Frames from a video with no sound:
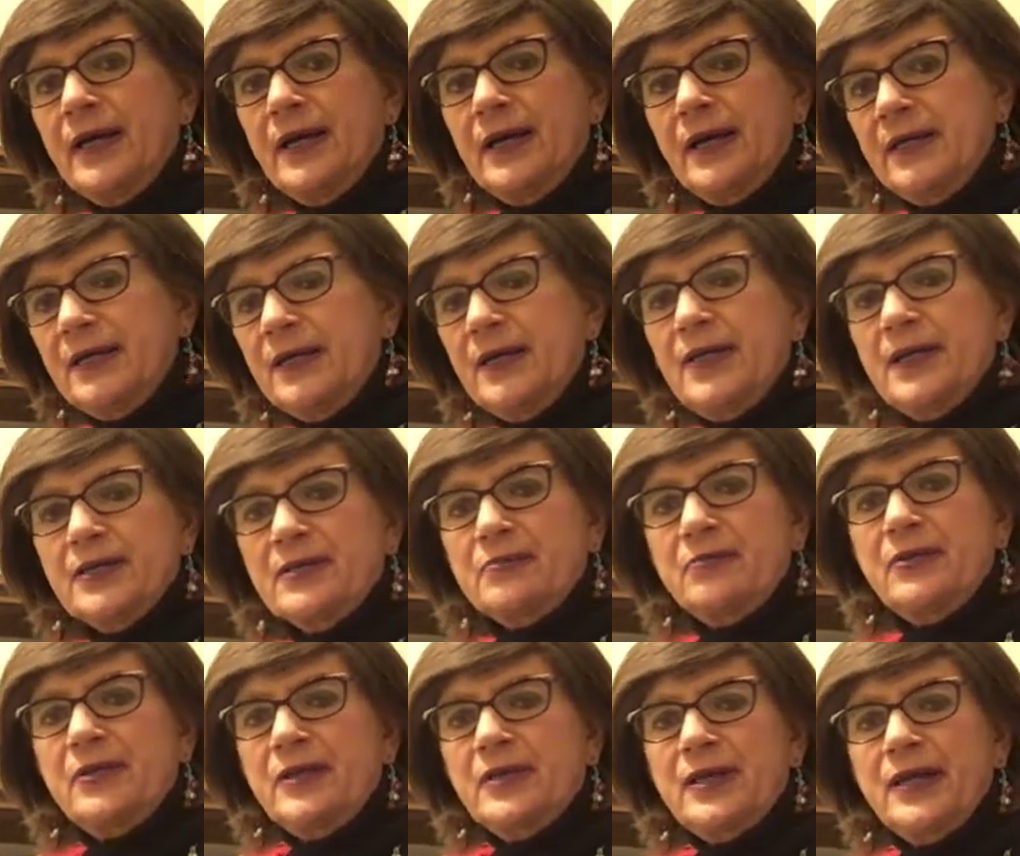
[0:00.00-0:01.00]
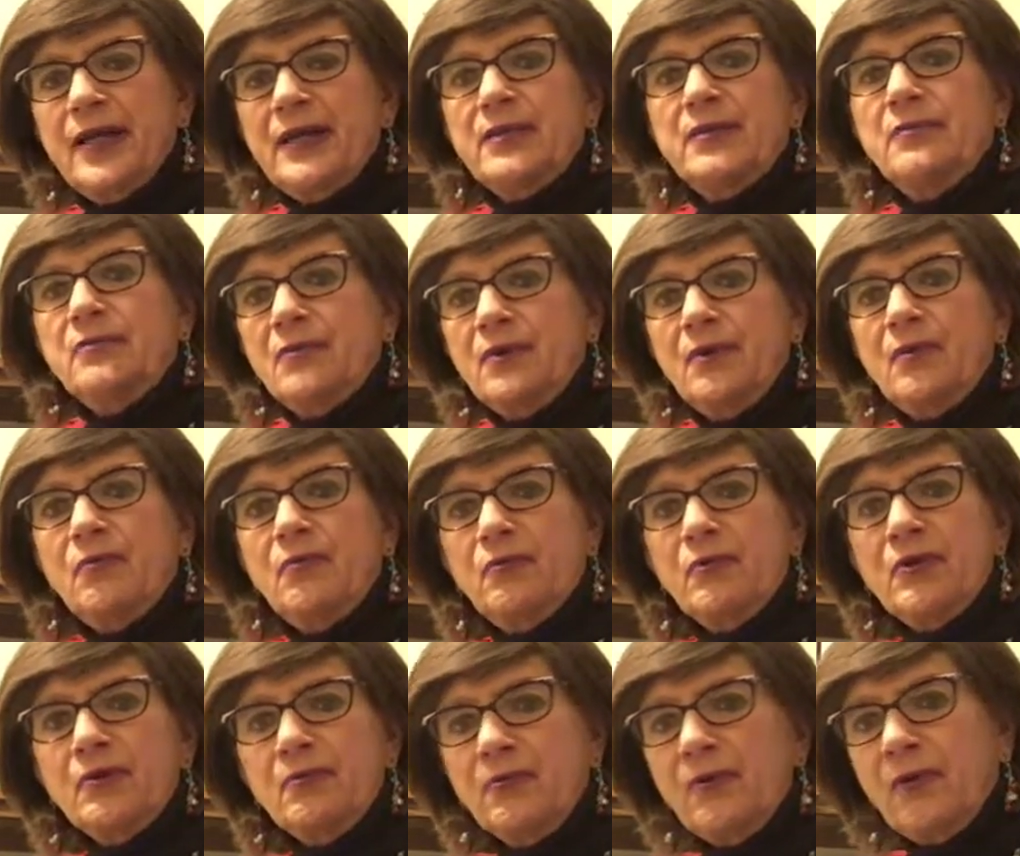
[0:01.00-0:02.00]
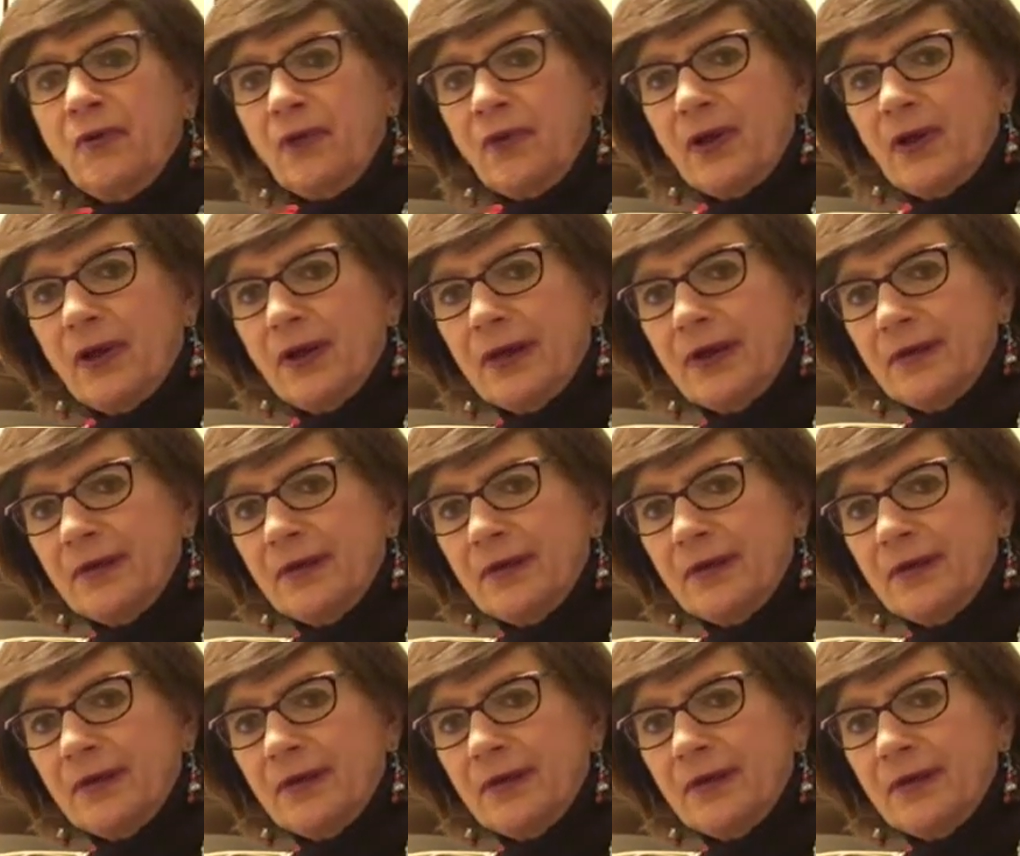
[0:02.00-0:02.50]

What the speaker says: and as we get to them, we will